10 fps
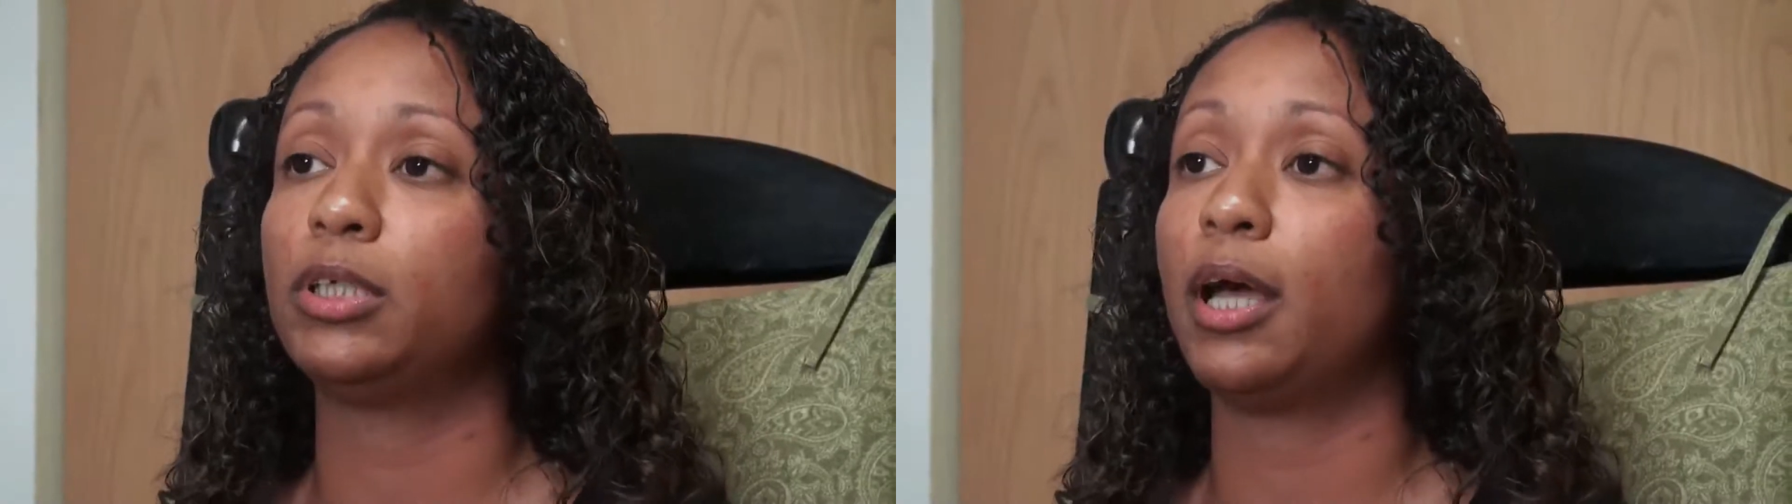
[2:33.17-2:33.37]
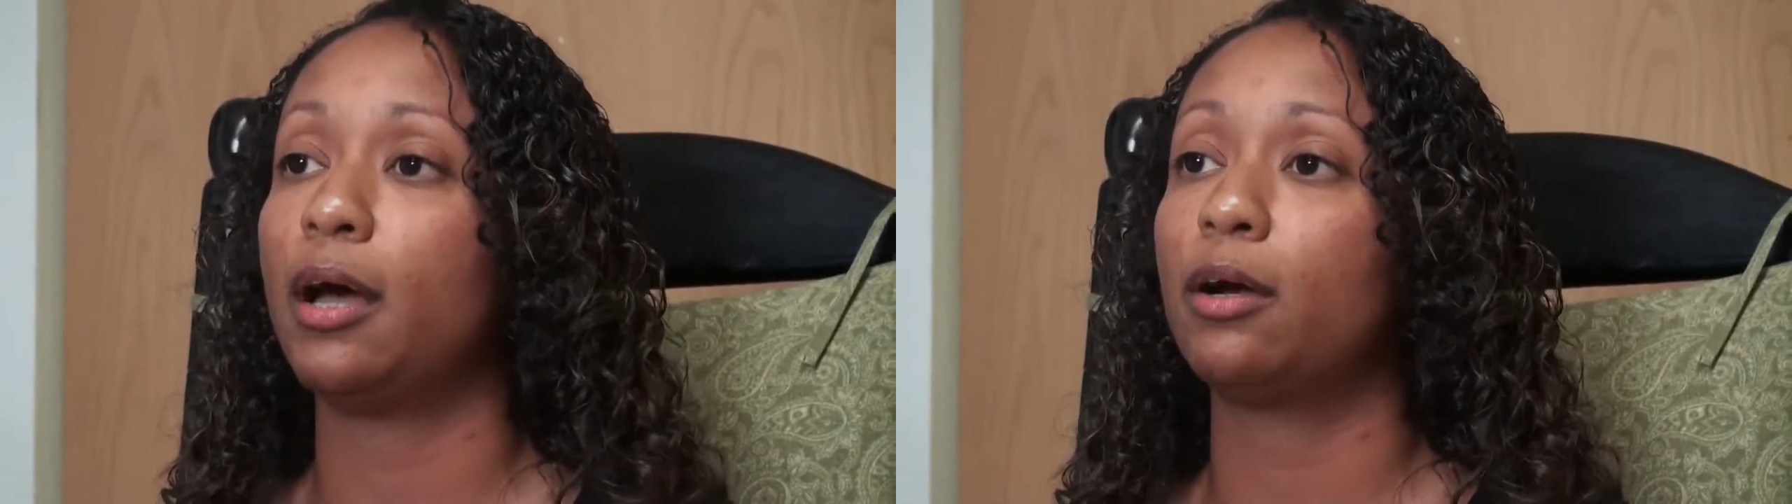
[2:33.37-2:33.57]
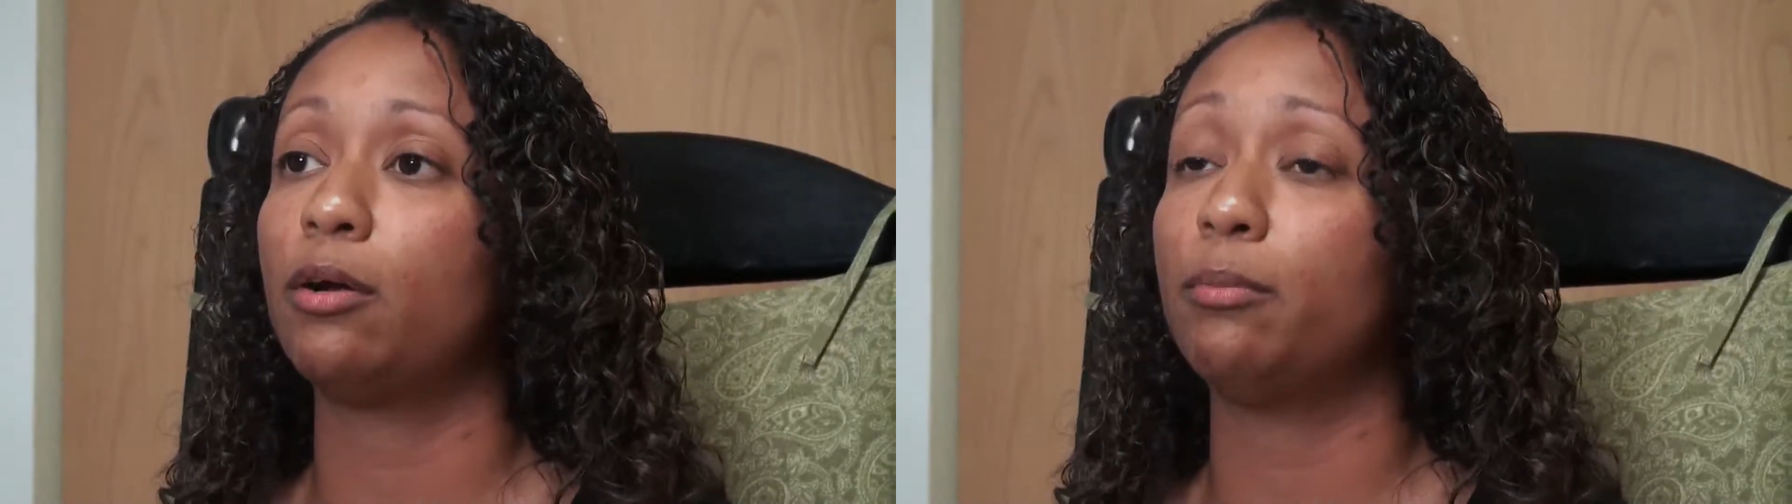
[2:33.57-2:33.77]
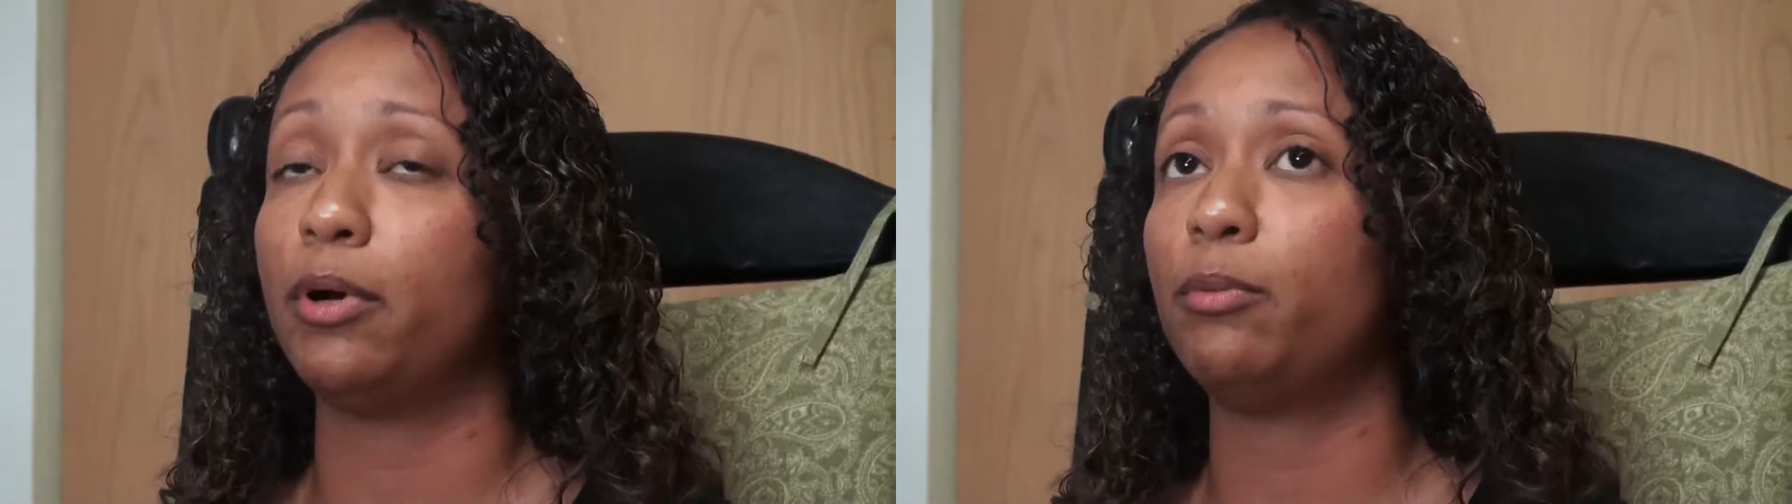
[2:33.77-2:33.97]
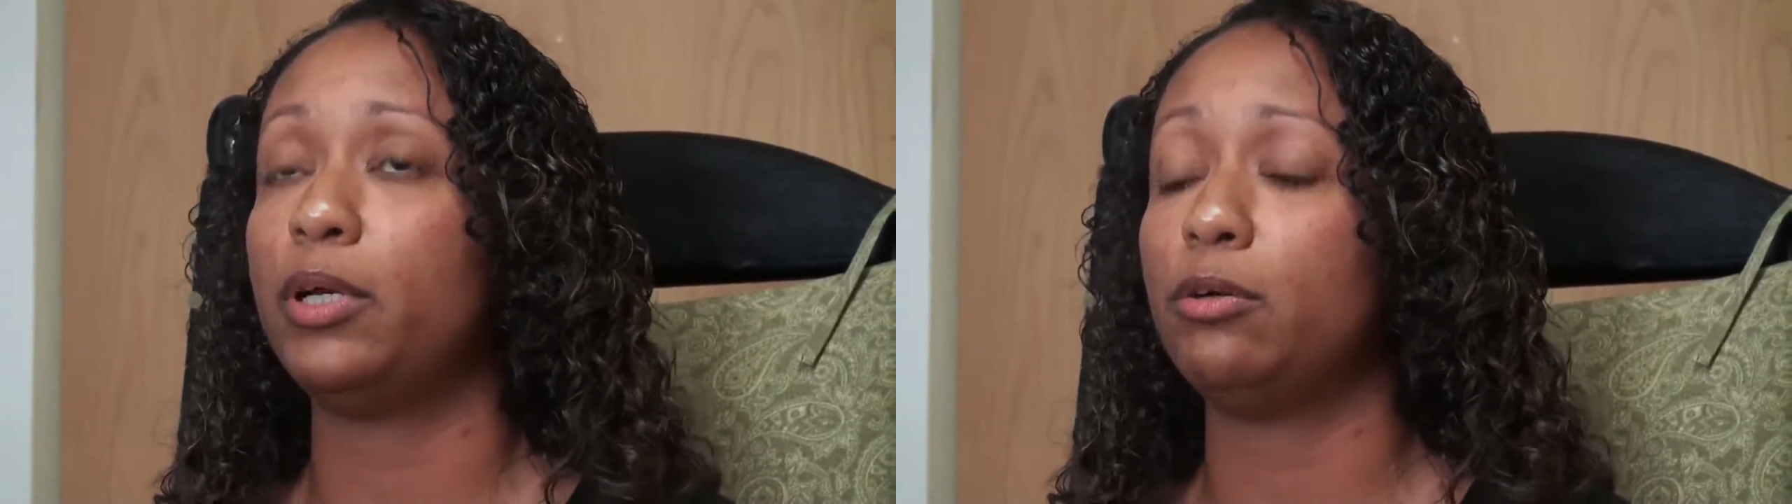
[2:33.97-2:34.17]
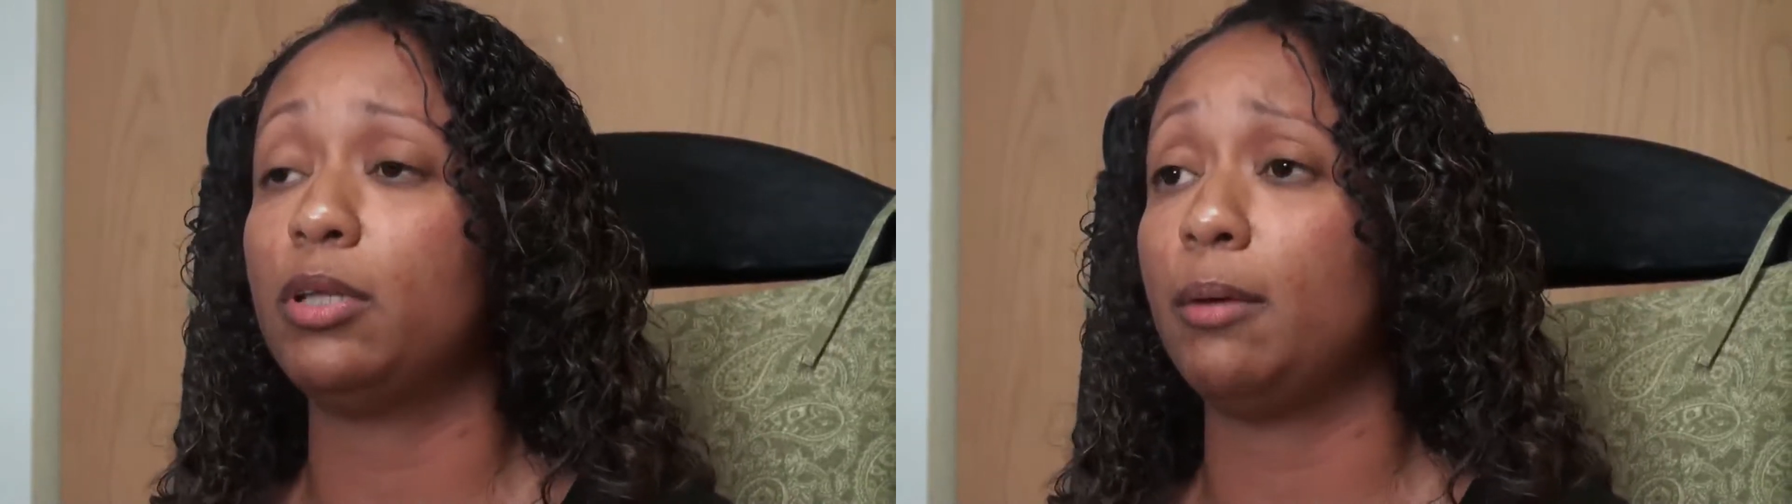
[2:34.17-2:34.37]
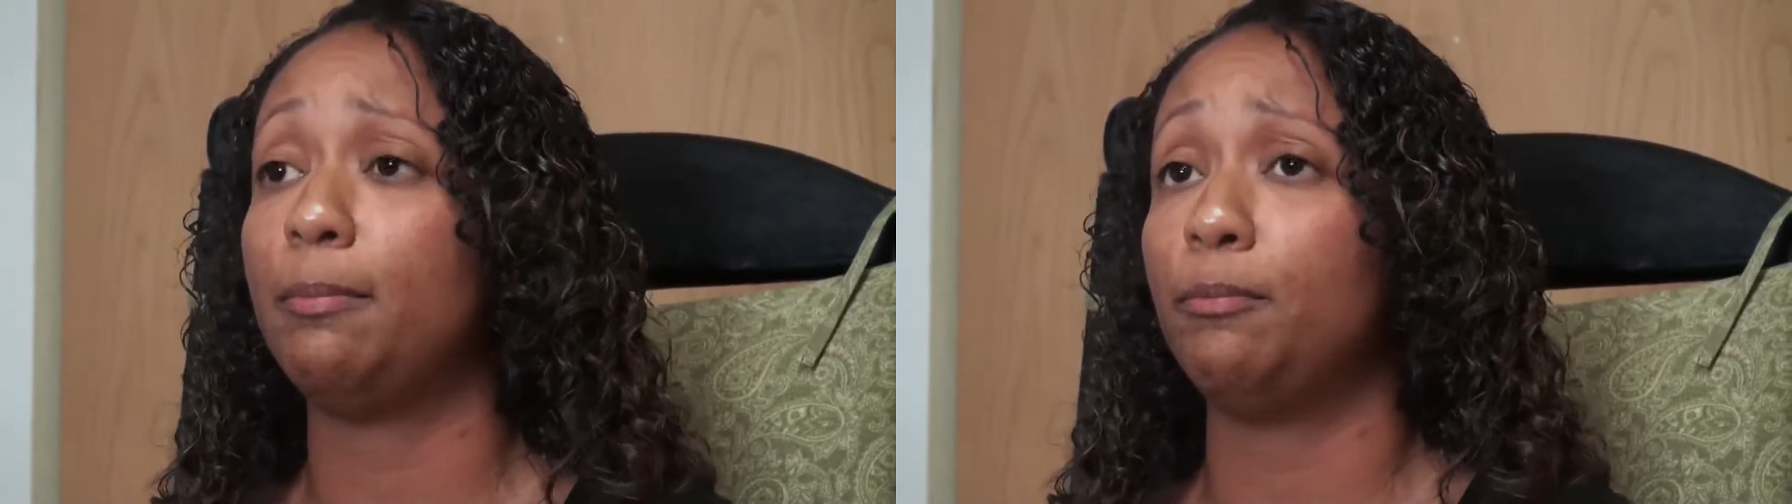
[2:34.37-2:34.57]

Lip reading: to conquer, but we knew that